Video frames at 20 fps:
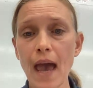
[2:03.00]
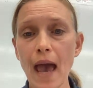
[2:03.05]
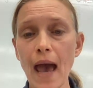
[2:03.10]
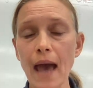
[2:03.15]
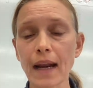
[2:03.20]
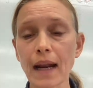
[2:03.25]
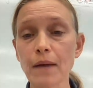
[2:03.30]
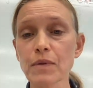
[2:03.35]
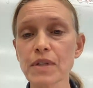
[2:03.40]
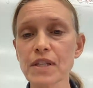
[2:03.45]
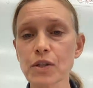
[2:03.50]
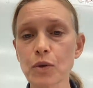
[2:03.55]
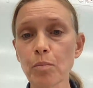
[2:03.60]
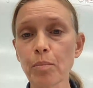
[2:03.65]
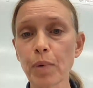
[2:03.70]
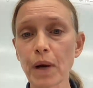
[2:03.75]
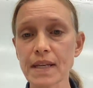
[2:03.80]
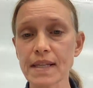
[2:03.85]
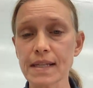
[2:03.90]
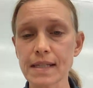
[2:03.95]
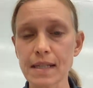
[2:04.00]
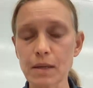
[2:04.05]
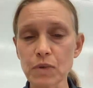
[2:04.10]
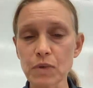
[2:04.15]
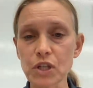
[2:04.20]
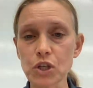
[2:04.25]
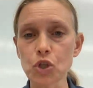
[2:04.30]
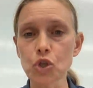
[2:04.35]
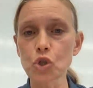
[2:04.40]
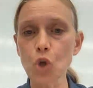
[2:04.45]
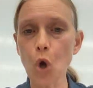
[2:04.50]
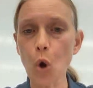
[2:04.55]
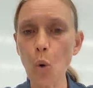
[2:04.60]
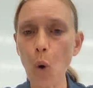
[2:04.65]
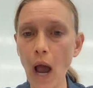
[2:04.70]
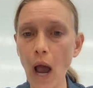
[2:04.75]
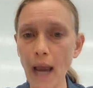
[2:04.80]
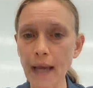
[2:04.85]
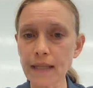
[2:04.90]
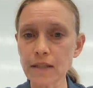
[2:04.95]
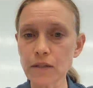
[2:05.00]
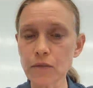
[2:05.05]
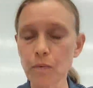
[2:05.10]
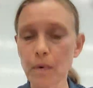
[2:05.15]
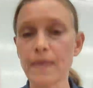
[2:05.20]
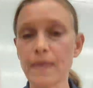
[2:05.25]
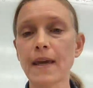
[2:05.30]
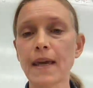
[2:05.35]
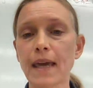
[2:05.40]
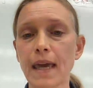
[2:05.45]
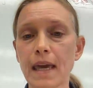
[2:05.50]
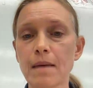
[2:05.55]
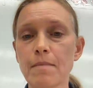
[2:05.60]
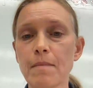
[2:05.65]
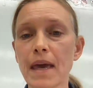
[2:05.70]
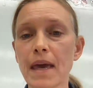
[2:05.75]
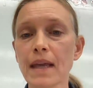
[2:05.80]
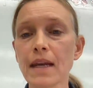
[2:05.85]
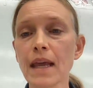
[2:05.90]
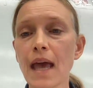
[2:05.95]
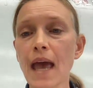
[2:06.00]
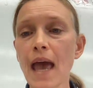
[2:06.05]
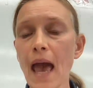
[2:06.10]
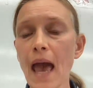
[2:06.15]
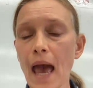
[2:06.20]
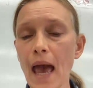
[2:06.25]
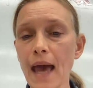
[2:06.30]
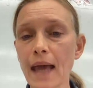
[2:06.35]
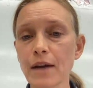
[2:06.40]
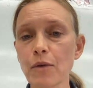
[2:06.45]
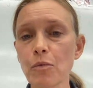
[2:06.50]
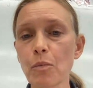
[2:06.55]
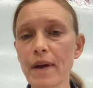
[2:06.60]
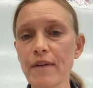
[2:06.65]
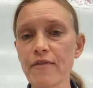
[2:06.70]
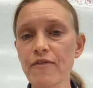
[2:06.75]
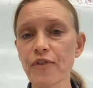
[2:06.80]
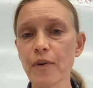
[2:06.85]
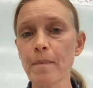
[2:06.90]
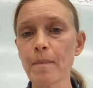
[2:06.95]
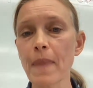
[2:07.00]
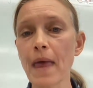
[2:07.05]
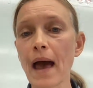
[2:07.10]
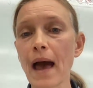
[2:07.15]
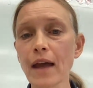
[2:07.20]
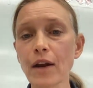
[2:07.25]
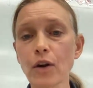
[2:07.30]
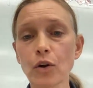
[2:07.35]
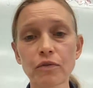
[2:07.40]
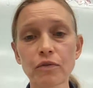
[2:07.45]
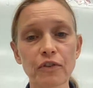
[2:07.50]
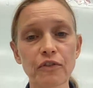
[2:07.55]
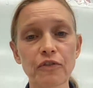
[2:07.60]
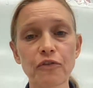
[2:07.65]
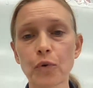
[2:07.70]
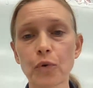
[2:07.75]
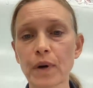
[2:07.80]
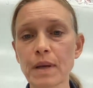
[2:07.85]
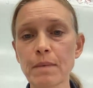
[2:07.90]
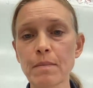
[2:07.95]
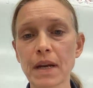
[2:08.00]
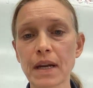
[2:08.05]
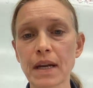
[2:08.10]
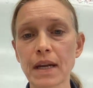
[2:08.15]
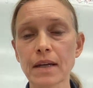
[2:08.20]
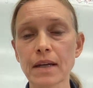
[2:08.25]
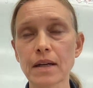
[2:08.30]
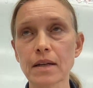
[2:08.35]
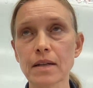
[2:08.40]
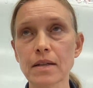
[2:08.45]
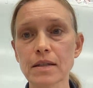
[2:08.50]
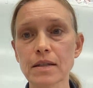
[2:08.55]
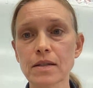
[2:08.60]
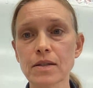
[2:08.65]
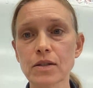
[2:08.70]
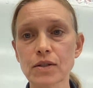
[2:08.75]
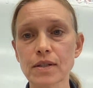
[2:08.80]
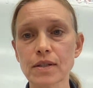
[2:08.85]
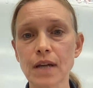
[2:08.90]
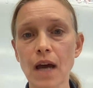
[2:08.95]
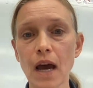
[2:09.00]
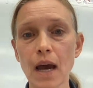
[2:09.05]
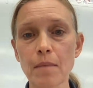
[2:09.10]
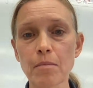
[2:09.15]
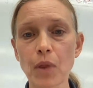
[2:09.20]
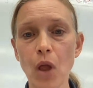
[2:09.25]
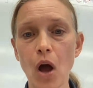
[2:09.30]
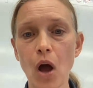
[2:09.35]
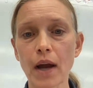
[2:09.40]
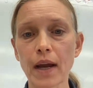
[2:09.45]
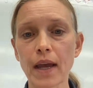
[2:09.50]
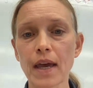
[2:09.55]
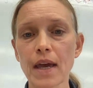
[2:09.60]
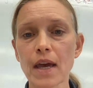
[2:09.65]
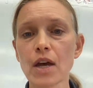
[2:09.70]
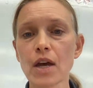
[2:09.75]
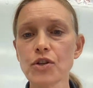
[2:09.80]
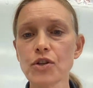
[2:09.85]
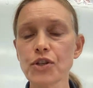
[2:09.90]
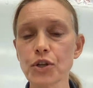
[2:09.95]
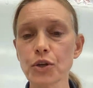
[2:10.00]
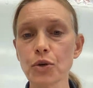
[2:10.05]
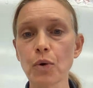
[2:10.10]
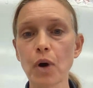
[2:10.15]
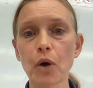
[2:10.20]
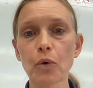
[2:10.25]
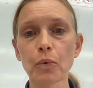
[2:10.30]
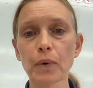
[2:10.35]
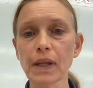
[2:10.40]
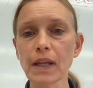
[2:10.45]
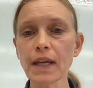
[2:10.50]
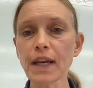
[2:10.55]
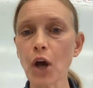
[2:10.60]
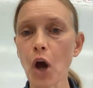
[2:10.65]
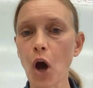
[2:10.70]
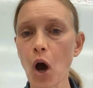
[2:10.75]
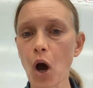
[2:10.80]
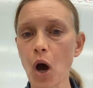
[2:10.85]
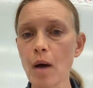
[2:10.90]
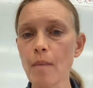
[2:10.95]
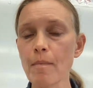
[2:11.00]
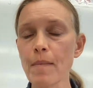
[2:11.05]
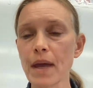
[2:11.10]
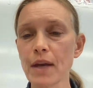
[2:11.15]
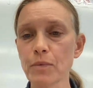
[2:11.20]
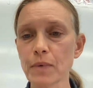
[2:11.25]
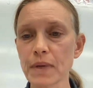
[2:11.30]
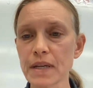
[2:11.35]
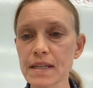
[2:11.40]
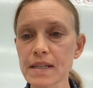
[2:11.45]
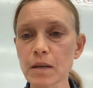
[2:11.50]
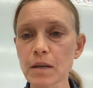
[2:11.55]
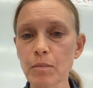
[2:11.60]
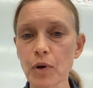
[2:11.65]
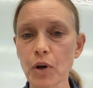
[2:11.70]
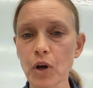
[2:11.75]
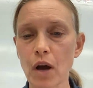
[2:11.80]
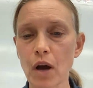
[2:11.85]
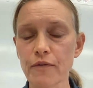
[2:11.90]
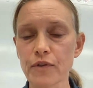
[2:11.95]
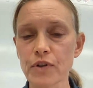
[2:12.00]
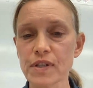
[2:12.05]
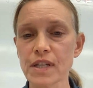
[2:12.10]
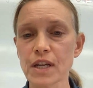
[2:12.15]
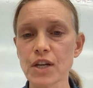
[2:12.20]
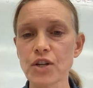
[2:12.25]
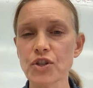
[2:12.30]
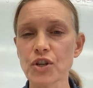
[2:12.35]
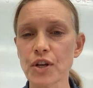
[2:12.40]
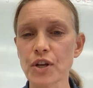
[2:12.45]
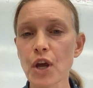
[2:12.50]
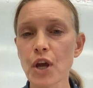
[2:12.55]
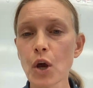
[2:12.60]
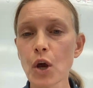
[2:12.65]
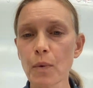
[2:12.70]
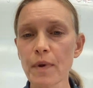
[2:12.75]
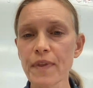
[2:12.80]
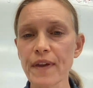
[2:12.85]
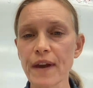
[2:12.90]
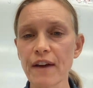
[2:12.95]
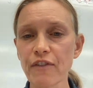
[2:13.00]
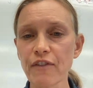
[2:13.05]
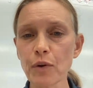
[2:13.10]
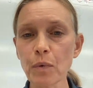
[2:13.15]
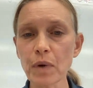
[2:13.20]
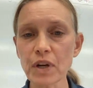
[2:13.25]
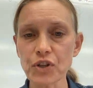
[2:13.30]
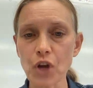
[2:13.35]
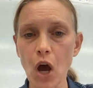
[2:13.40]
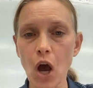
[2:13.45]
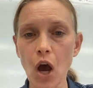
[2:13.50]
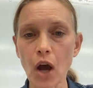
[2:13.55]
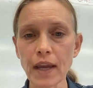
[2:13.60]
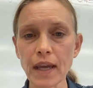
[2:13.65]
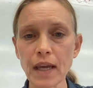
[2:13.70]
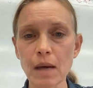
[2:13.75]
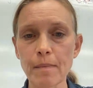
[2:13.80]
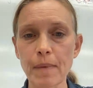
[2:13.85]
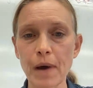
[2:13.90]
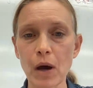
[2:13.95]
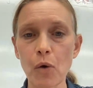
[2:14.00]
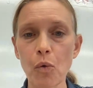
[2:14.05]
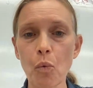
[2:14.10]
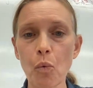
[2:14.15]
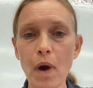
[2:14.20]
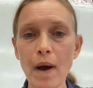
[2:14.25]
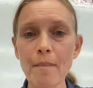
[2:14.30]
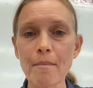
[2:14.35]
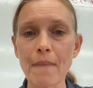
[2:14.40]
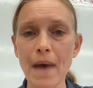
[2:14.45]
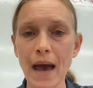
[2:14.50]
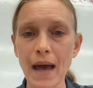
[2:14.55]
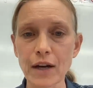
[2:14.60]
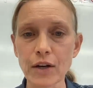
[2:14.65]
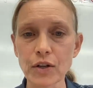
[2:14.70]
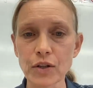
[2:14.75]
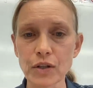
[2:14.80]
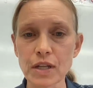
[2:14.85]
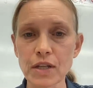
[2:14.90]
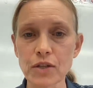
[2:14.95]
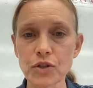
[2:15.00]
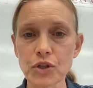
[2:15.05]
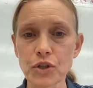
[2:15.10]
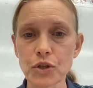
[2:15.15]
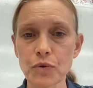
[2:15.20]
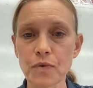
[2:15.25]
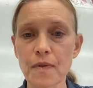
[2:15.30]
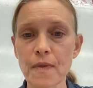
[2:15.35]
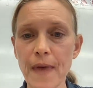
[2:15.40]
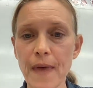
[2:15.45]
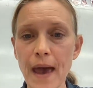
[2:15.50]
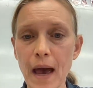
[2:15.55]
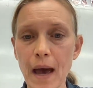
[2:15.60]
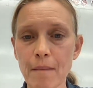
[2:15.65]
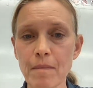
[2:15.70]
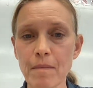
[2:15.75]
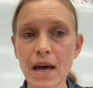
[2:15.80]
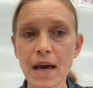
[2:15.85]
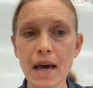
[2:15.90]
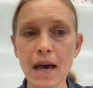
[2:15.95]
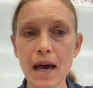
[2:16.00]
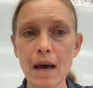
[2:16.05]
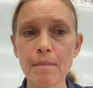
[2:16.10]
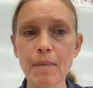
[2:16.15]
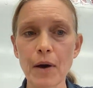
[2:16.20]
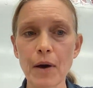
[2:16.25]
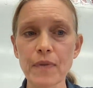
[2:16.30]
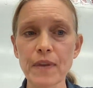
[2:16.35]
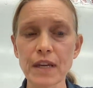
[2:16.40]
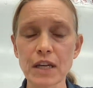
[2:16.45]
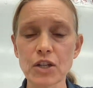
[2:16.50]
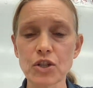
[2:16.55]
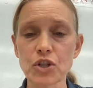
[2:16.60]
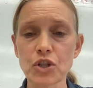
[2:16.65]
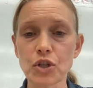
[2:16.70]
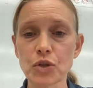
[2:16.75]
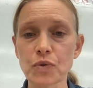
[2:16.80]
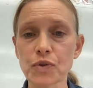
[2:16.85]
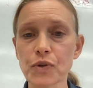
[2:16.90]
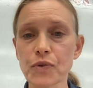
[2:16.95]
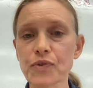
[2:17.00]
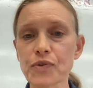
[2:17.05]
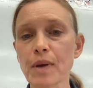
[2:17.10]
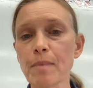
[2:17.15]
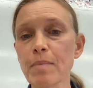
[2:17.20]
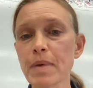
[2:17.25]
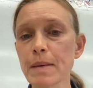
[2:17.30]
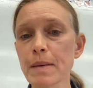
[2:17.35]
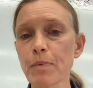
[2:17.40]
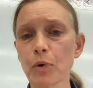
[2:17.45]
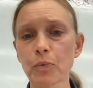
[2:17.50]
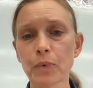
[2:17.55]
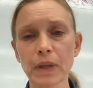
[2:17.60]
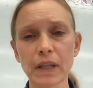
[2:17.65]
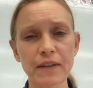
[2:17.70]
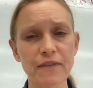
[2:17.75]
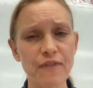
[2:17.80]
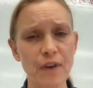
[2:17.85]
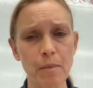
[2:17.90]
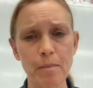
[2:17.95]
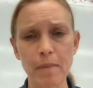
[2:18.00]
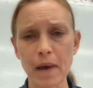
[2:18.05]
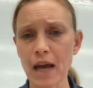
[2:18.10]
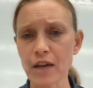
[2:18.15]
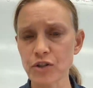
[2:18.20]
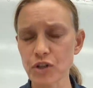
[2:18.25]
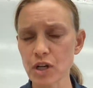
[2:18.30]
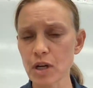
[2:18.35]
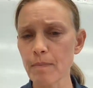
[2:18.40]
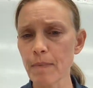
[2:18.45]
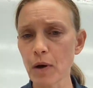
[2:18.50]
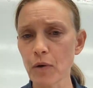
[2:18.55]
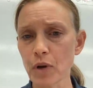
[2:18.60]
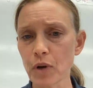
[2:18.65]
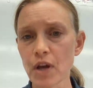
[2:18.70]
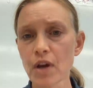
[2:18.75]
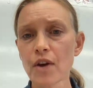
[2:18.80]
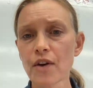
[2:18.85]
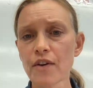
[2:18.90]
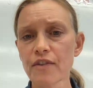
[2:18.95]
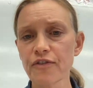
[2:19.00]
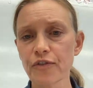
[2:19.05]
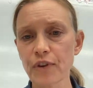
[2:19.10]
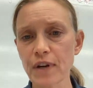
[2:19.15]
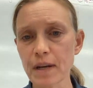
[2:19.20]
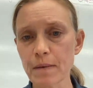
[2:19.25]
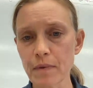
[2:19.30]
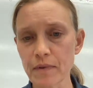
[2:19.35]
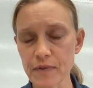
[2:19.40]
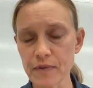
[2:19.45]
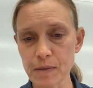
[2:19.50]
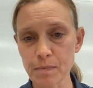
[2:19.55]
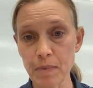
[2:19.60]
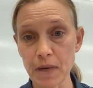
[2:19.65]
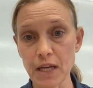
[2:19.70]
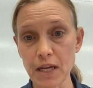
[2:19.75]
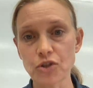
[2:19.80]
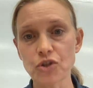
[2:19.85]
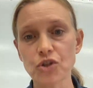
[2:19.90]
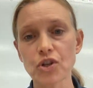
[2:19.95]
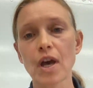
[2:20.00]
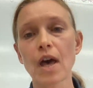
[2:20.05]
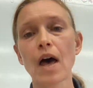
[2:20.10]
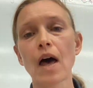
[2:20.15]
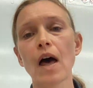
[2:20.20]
And I was so impressed because it was so heightened when they came in, and it went from that over a 40-minute time block to a really calm and reasonable conversation with everyone talking about what mattered to them about the issue. So some people really felt passionate about freedom of speech.